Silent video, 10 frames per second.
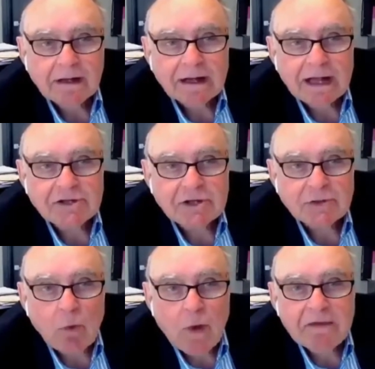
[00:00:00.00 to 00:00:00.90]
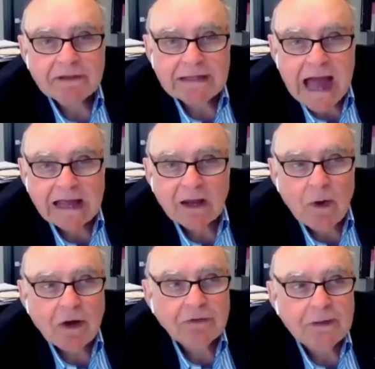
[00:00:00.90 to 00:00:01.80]
It's just a way of attacking
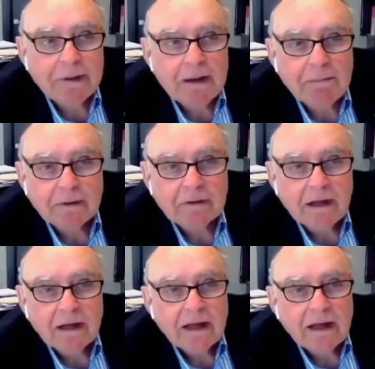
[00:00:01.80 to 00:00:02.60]
wealthy people.